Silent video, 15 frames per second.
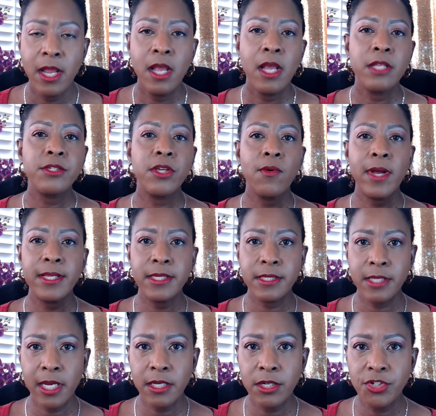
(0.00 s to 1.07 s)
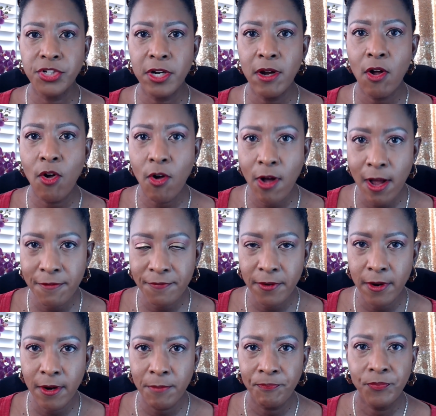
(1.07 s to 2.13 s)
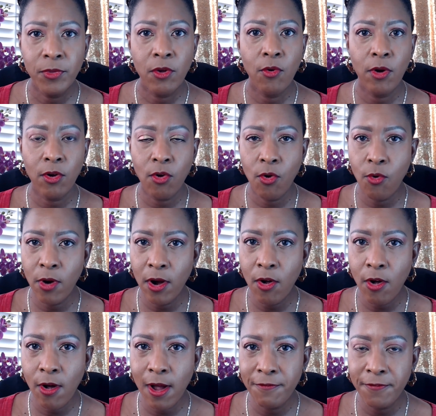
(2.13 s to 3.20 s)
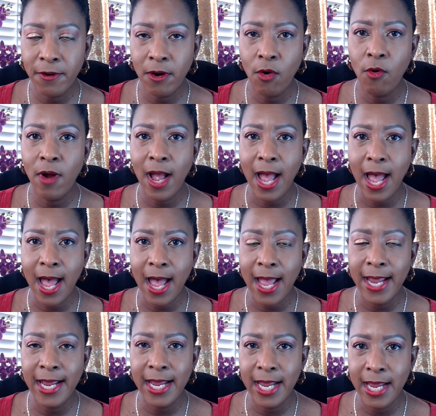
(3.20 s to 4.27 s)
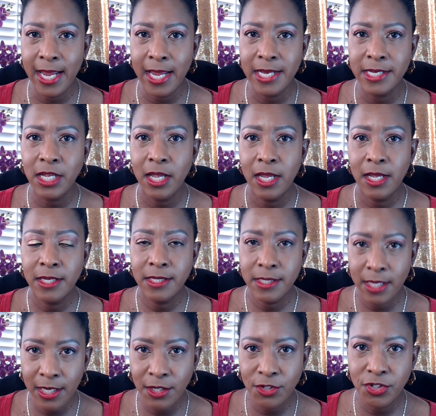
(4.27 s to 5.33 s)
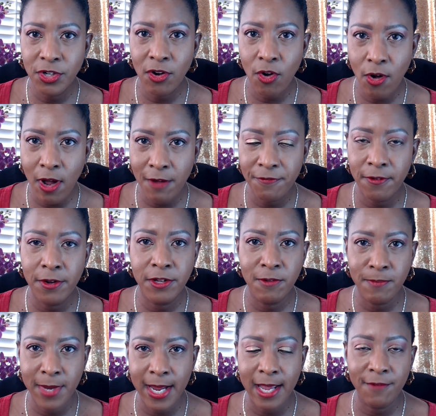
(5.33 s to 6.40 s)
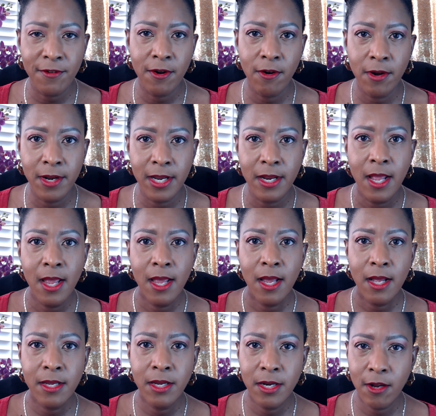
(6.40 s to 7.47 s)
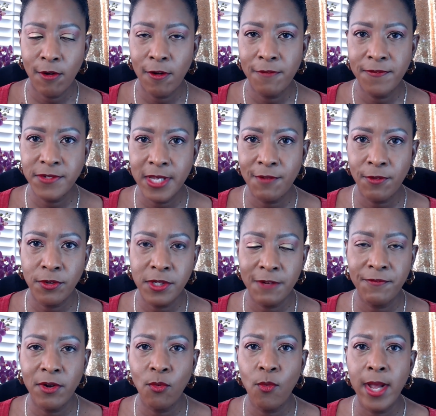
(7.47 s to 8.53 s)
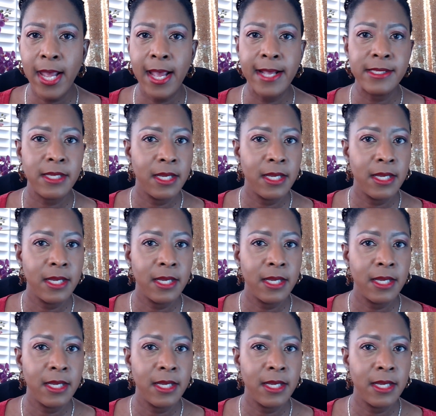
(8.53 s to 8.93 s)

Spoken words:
And so a signature offer or a core offer or a high-end signature offer, you may have heard it, of several different ways,